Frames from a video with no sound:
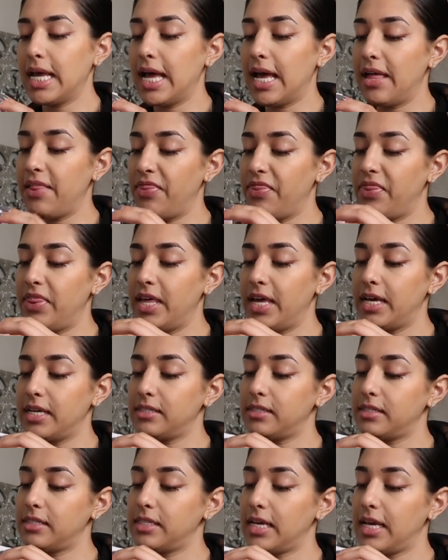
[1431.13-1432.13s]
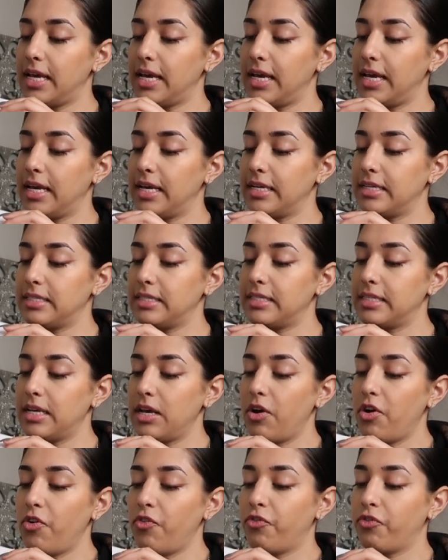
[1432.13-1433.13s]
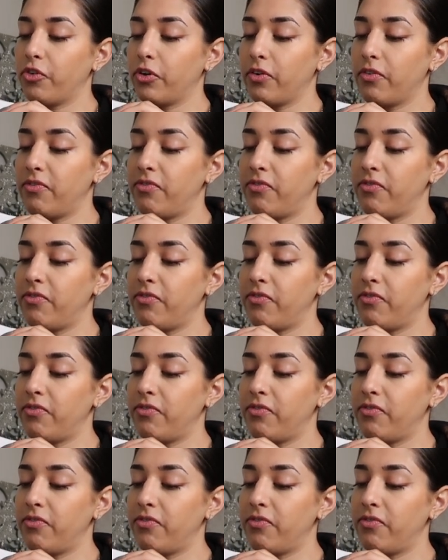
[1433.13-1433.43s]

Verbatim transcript: And this is for